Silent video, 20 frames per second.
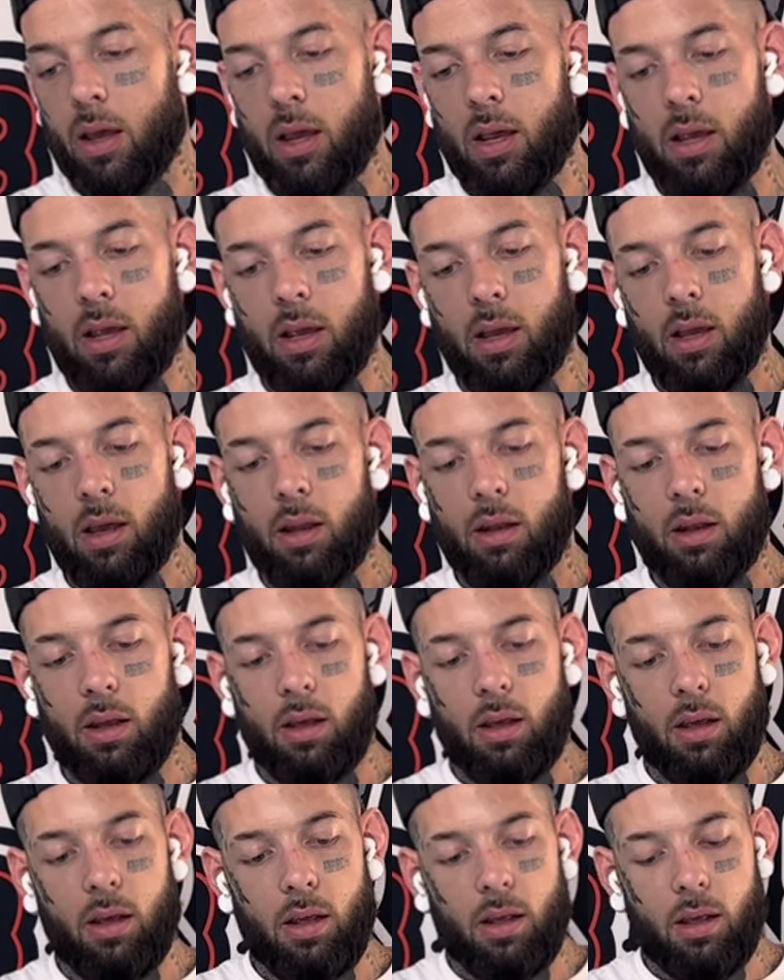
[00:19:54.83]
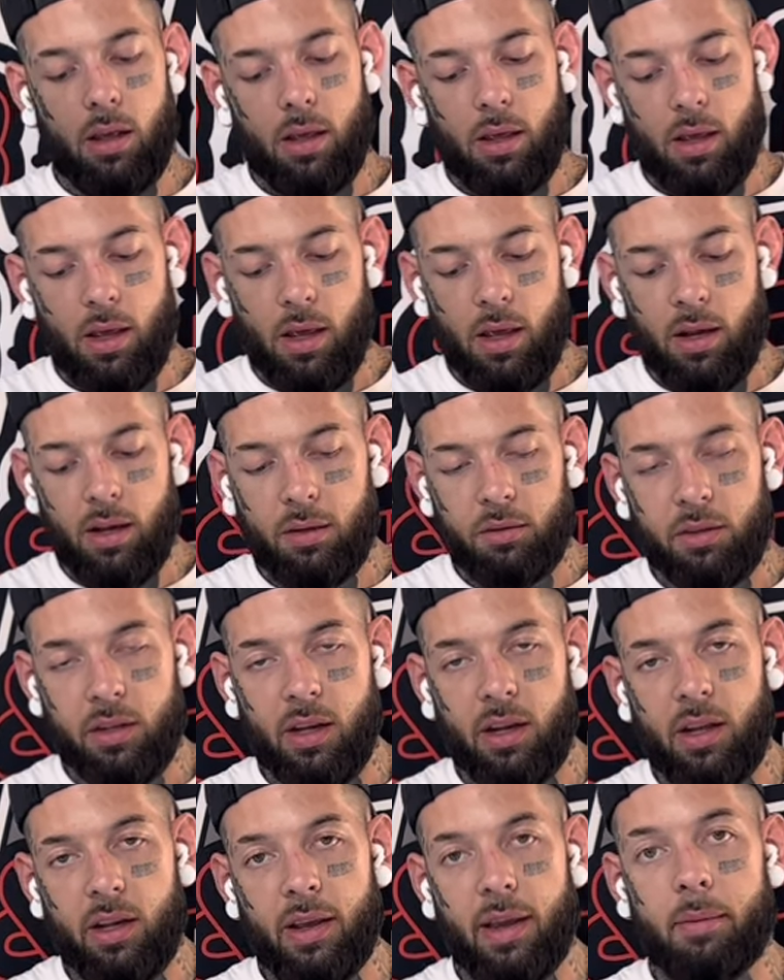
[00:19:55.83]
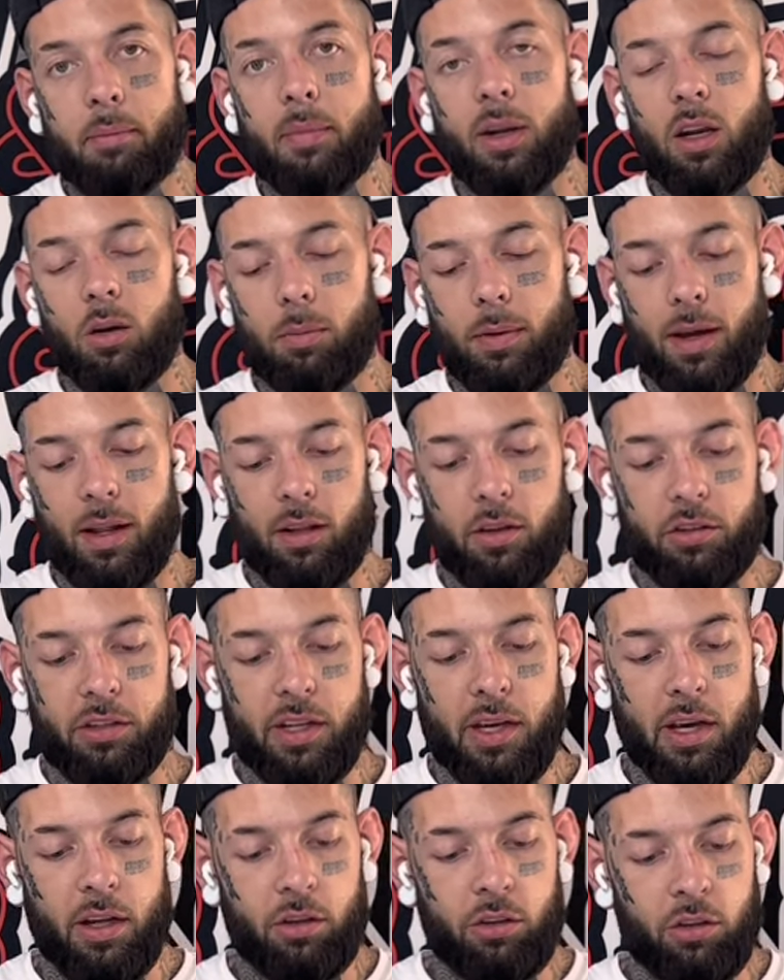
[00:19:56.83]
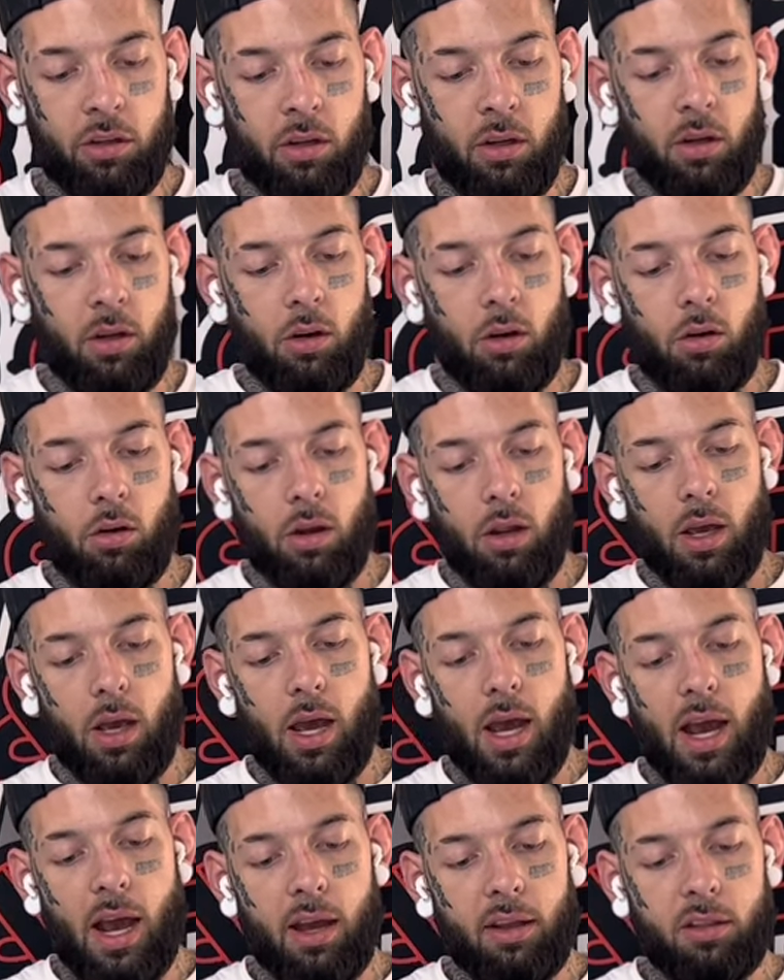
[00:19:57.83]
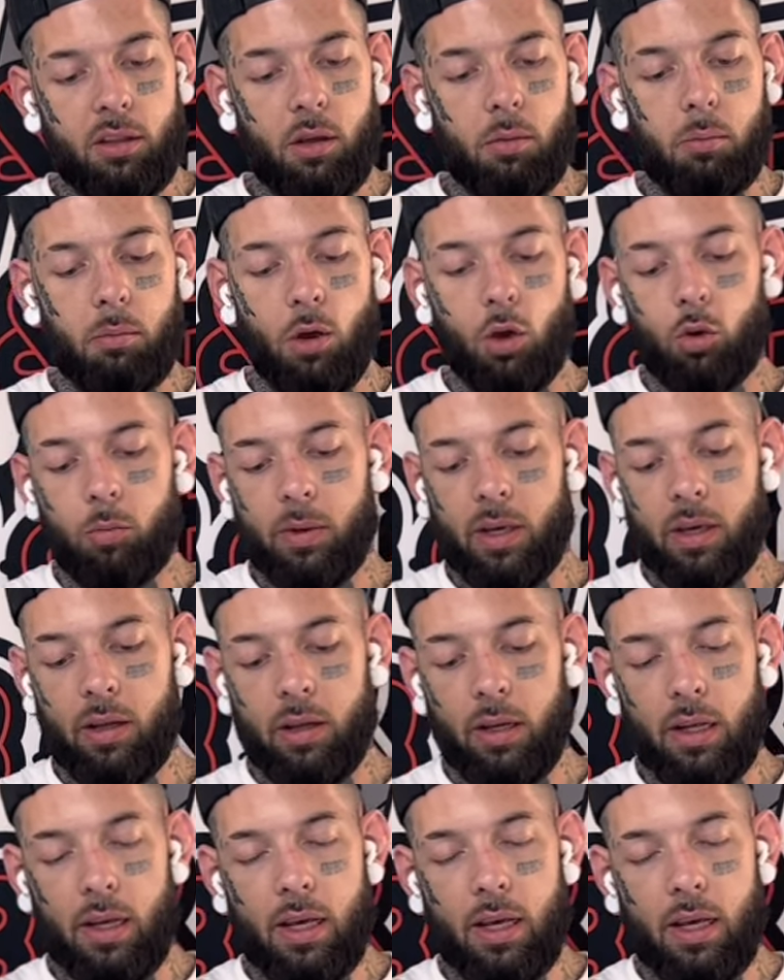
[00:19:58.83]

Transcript: and it is getting a mirror polished edge. At the moment,